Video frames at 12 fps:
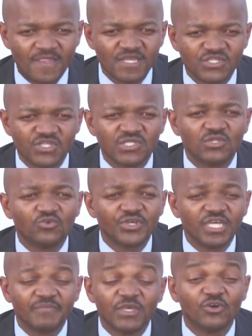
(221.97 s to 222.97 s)
she's
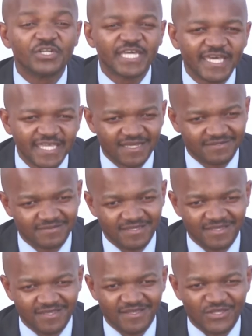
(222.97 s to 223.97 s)
looking beyond Kenya.
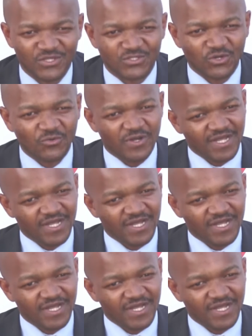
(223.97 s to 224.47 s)
So